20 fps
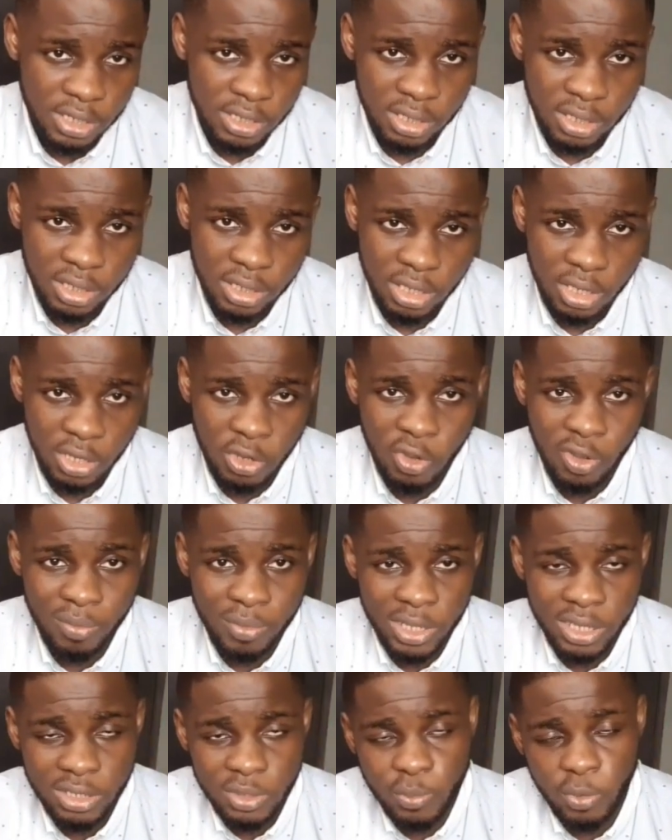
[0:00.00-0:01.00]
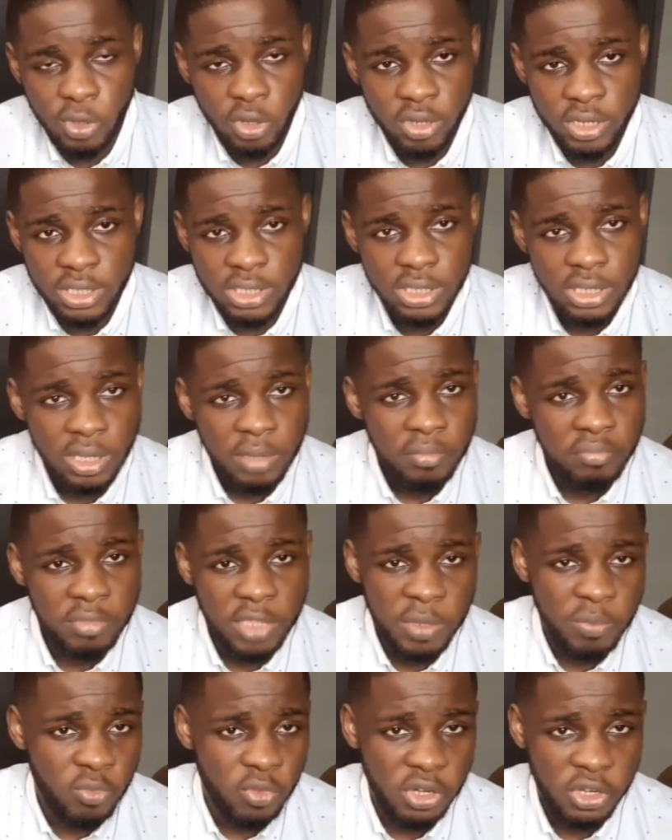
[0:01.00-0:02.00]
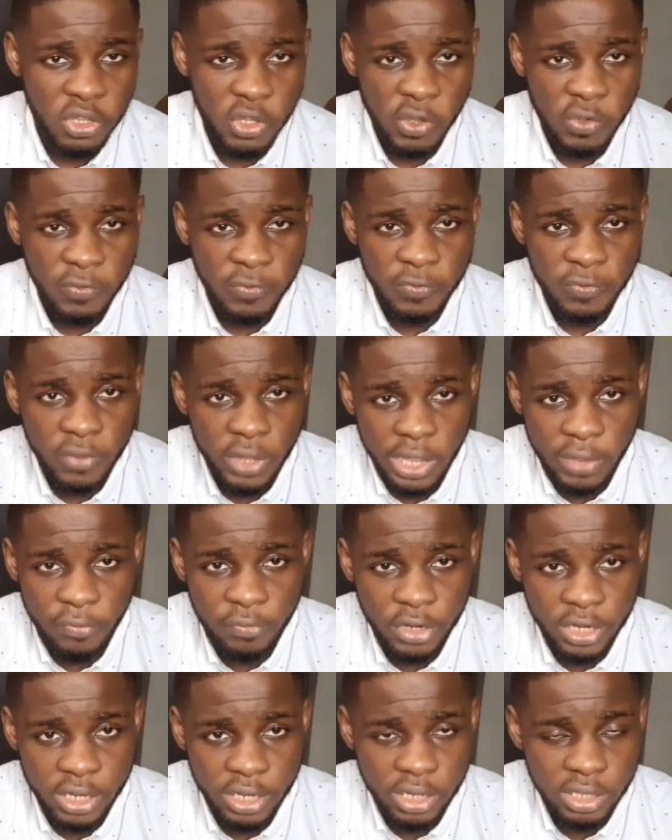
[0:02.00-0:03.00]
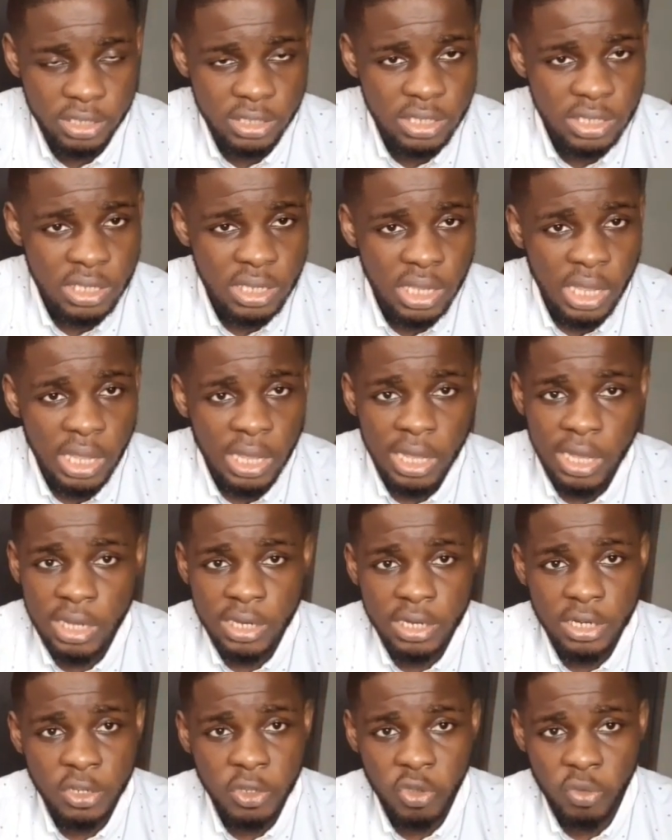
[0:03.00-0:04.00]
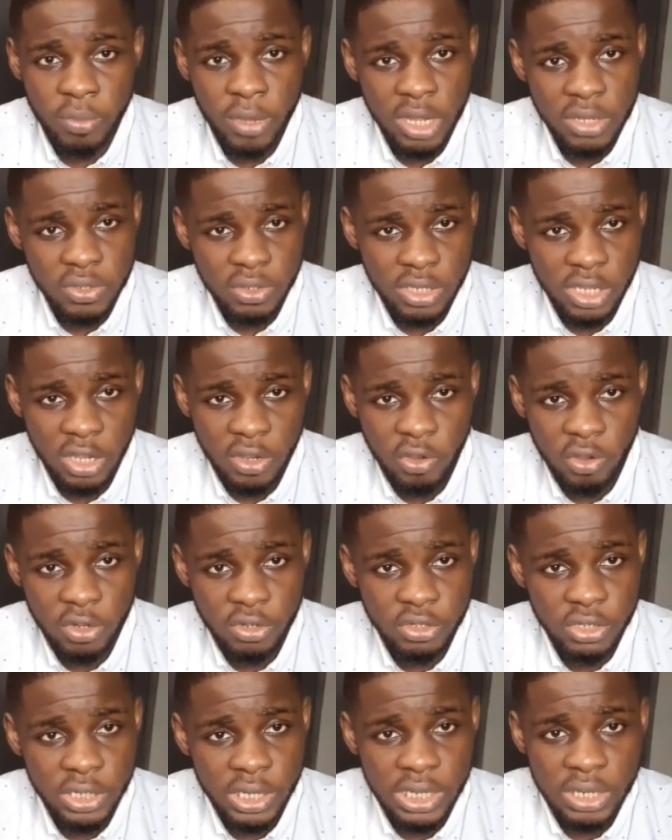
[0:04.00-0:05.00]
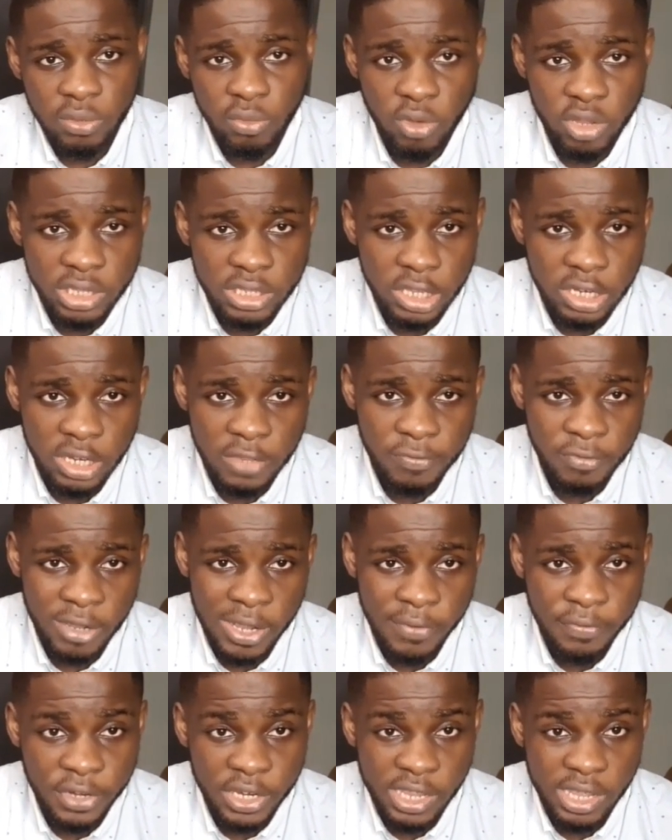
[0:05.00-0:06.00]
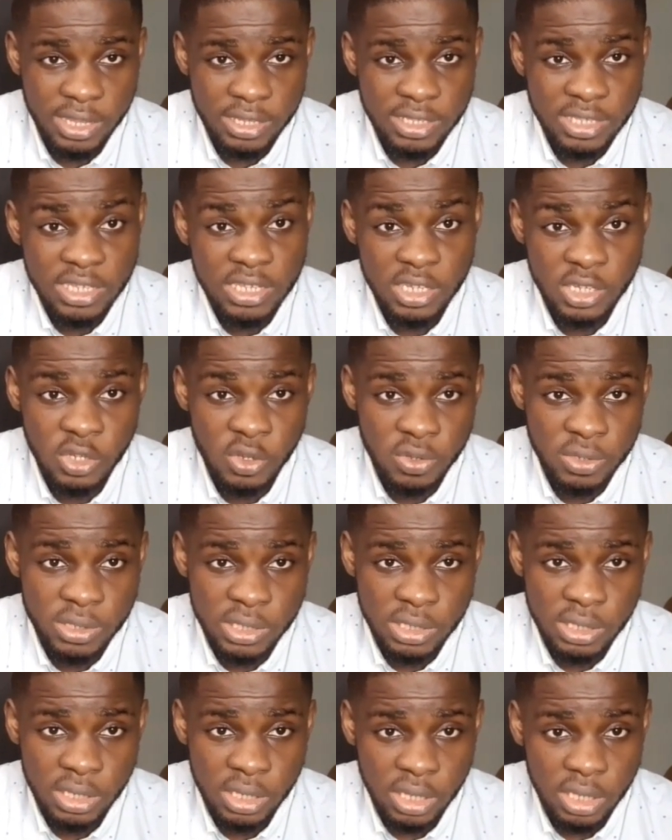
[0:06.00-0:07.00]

They come and exploit, make money off Africans, and they go back to their country. And what they leave for Africans chaos.